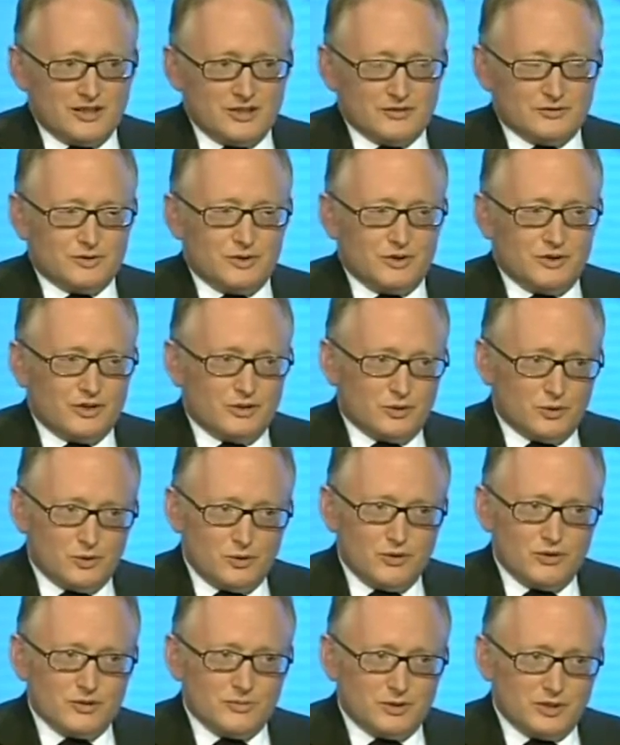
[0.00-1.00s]
had you followed
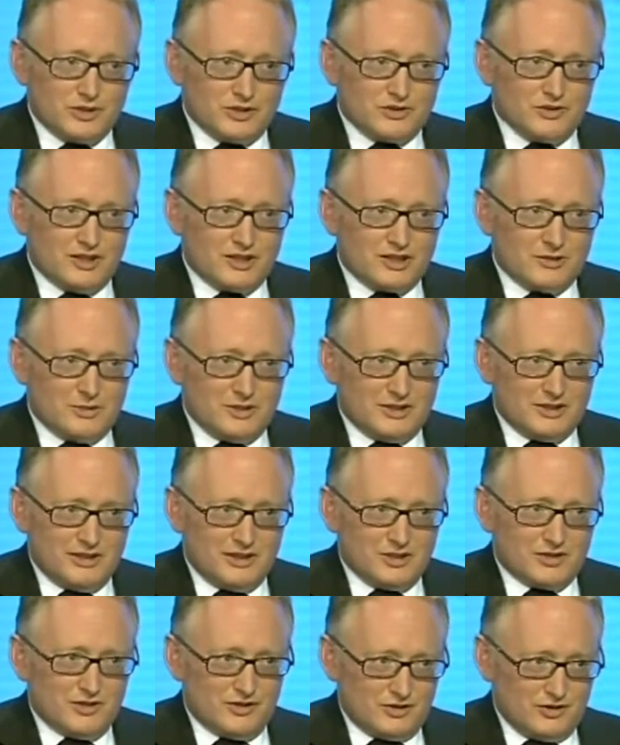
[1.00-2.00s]
all the broker
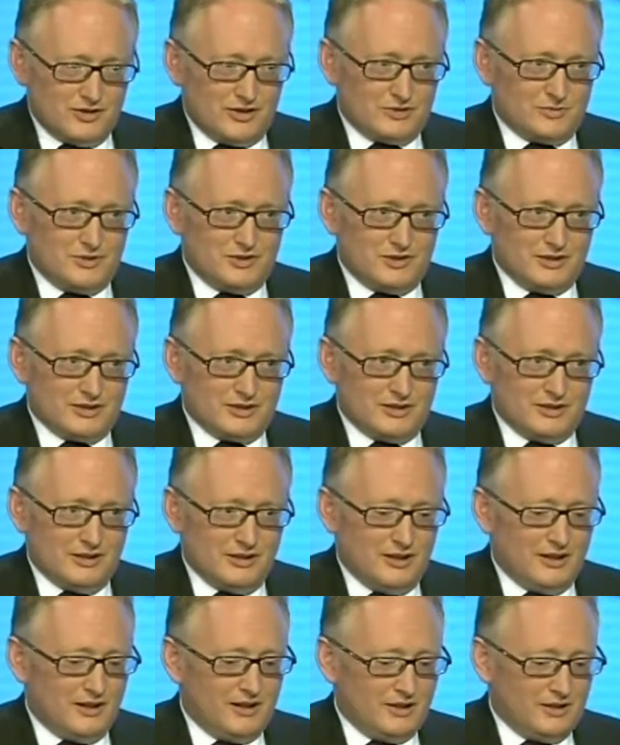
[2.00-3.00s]
recommendations in this particular